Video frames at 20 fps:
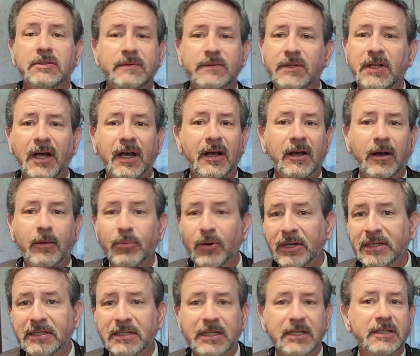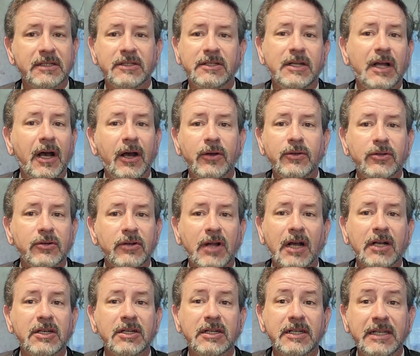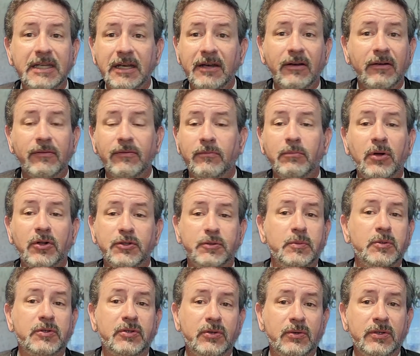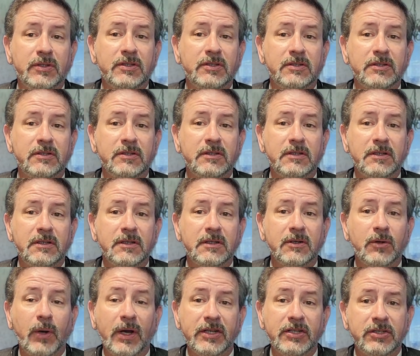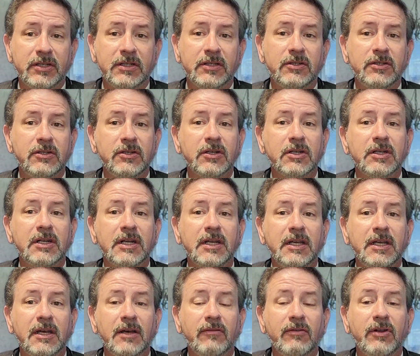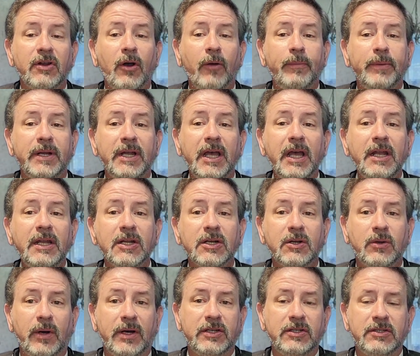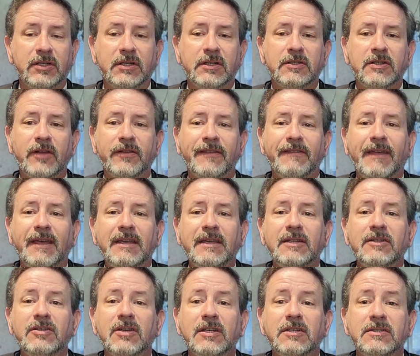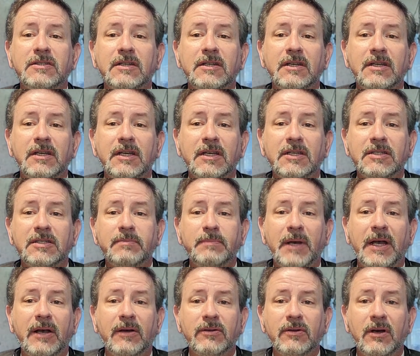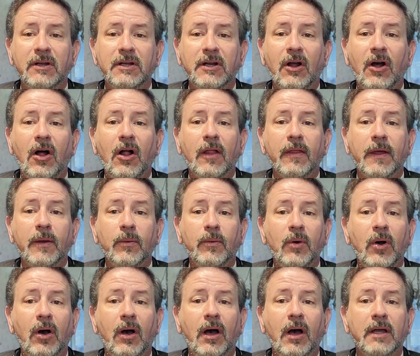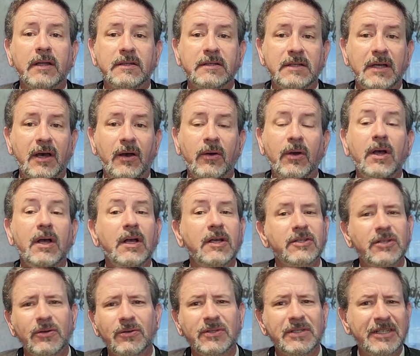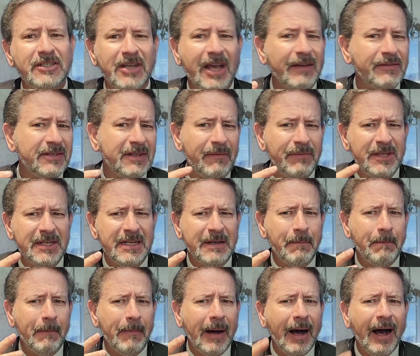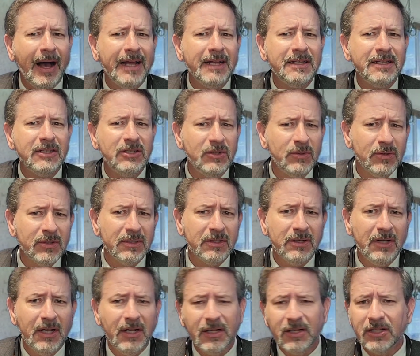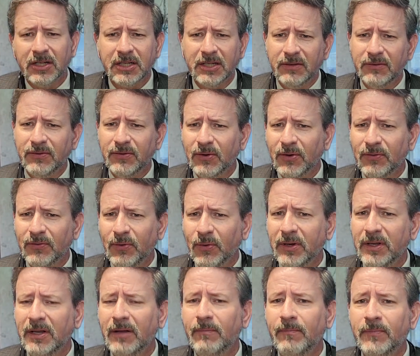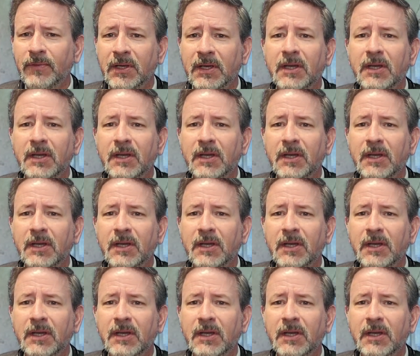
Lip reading: a bracelet? No, you're not going to give multiple choice questions. You're going to give an open-ended question so that they can just expound on it all they want. So did you have something in mind that you were looking for him?